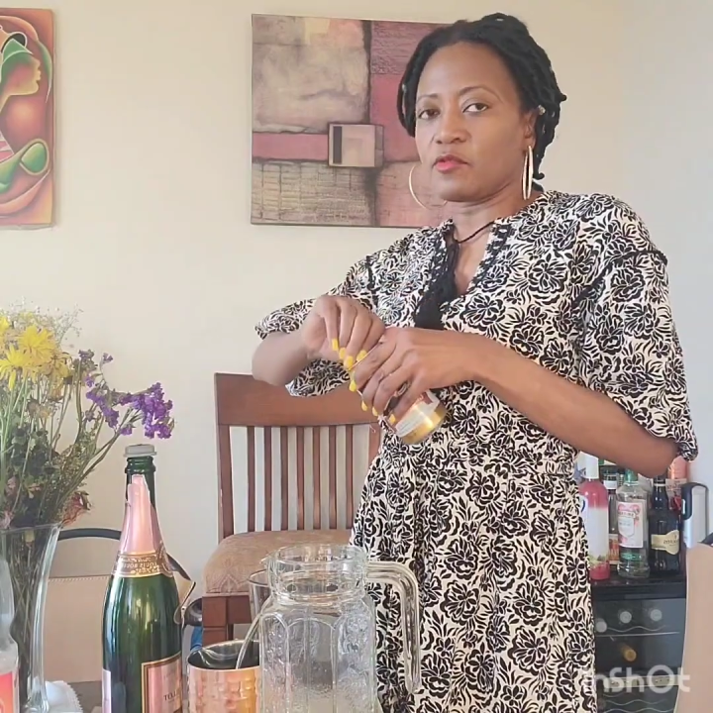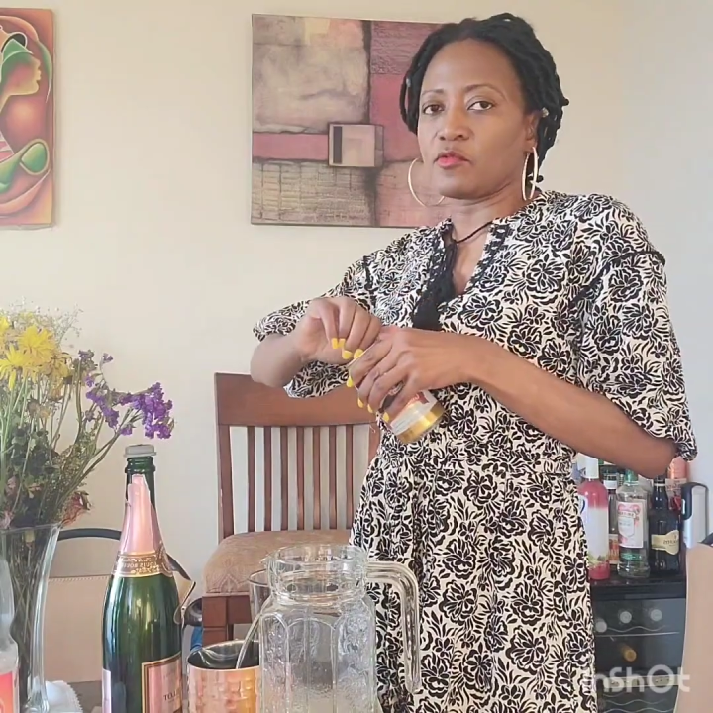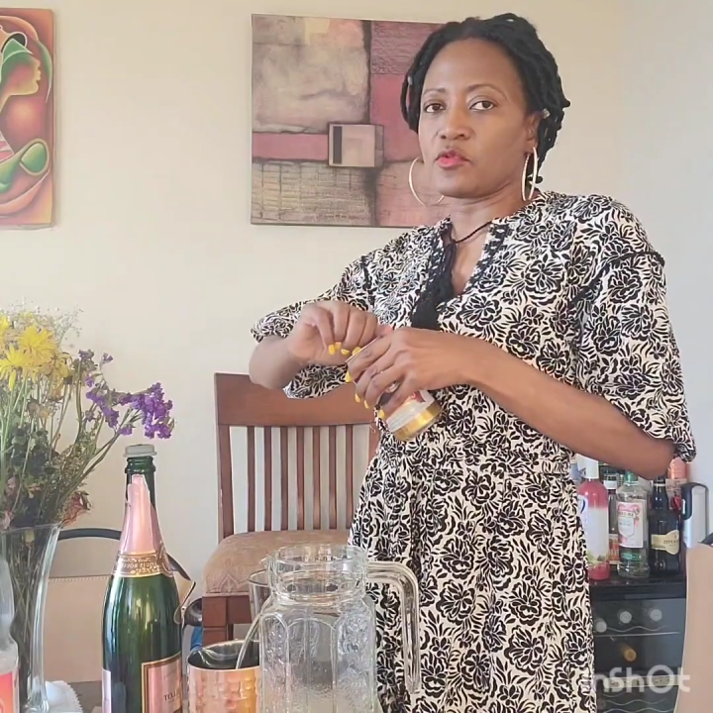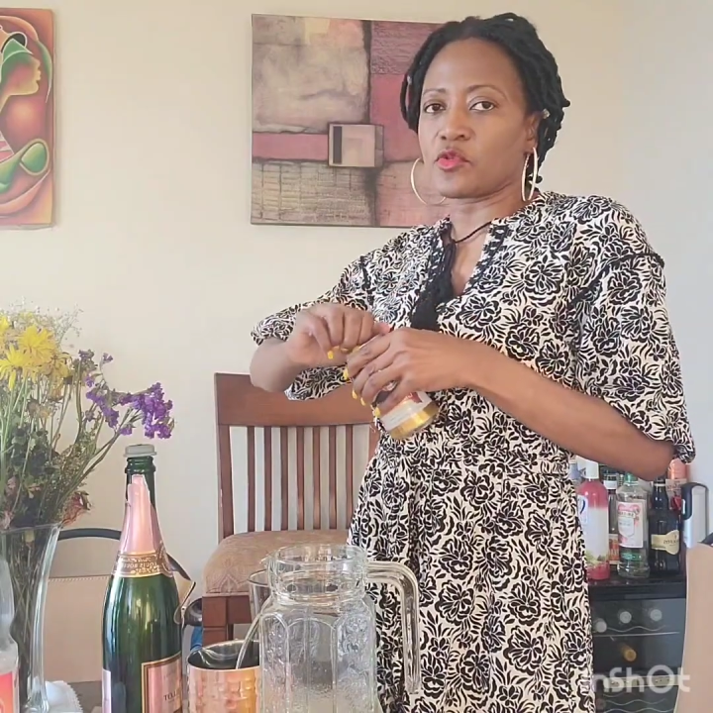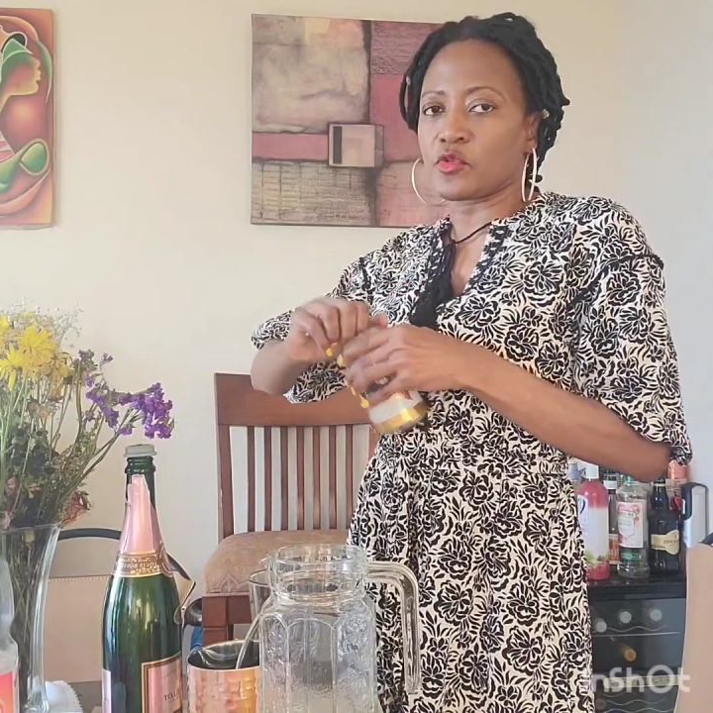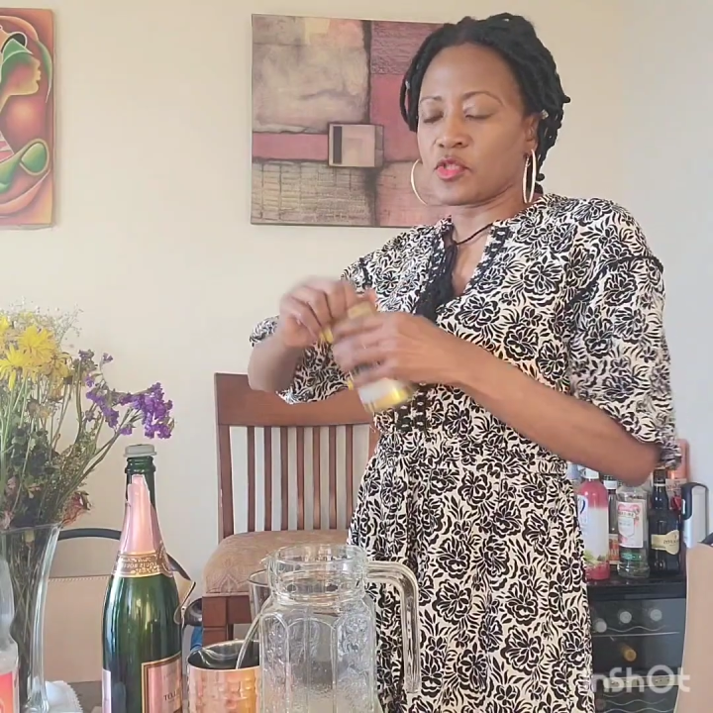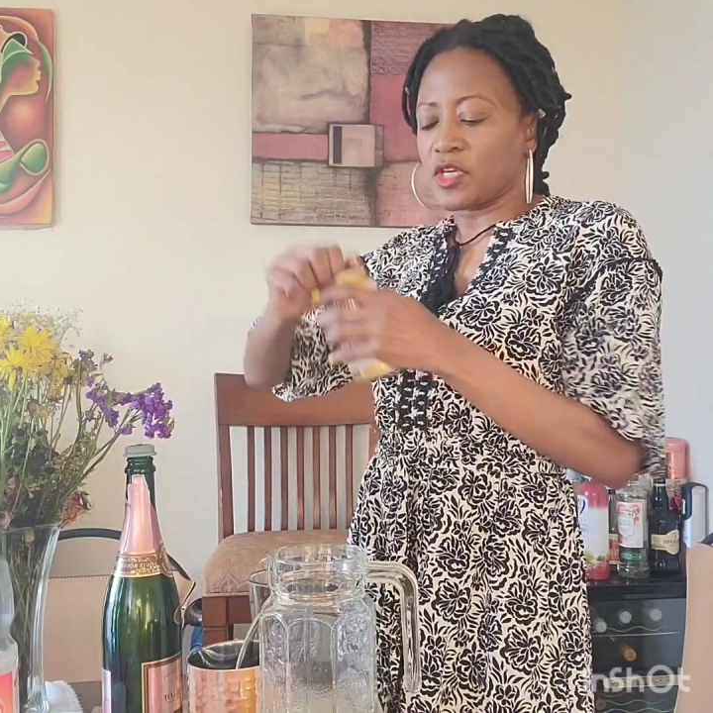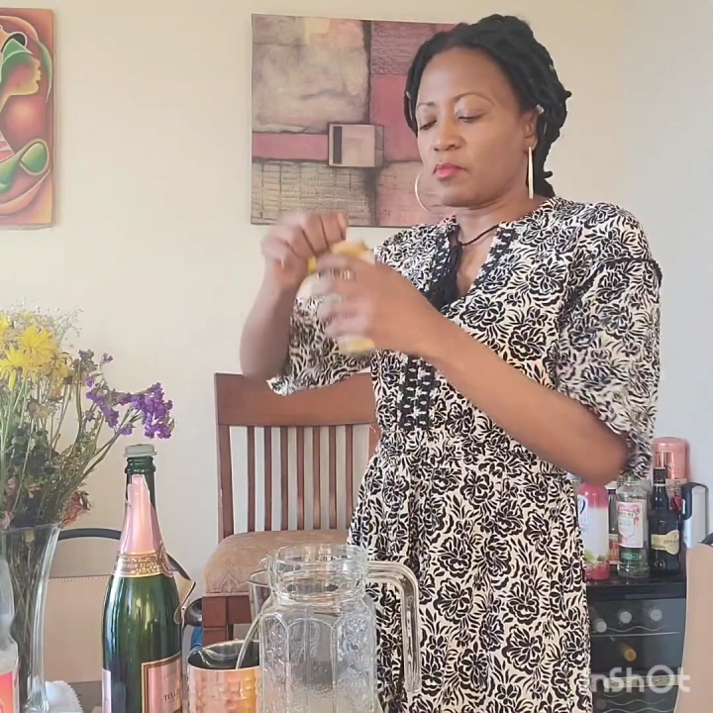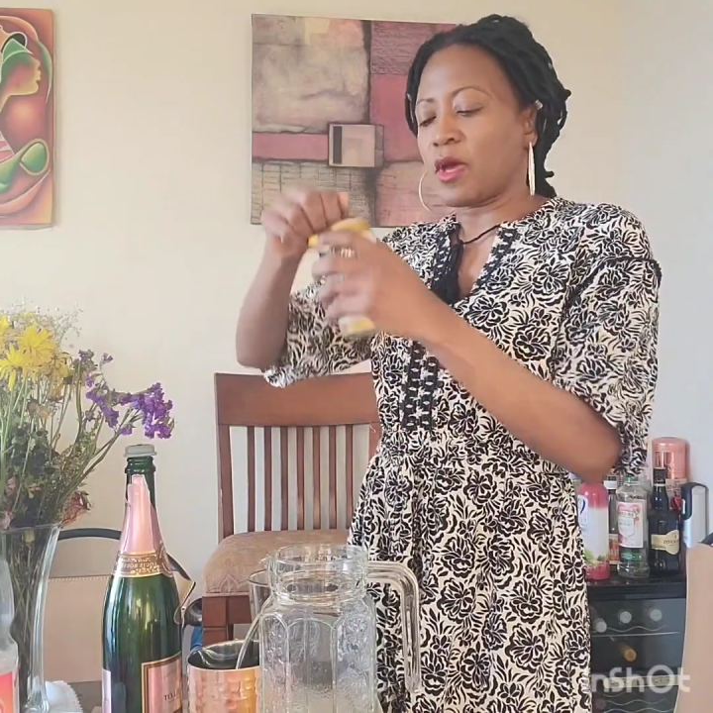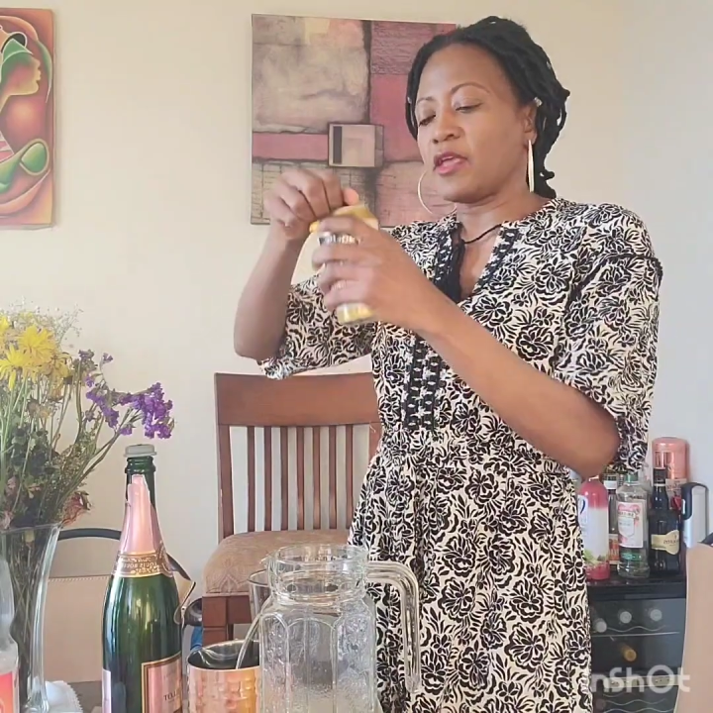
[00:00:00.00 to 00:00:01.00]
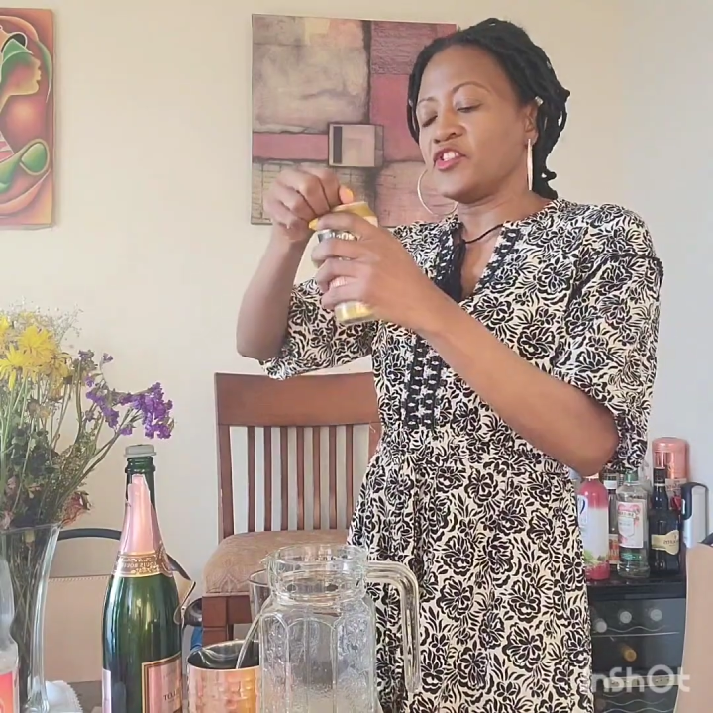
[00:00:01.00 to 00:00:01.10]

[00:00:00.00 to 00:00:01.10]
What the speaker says: also take my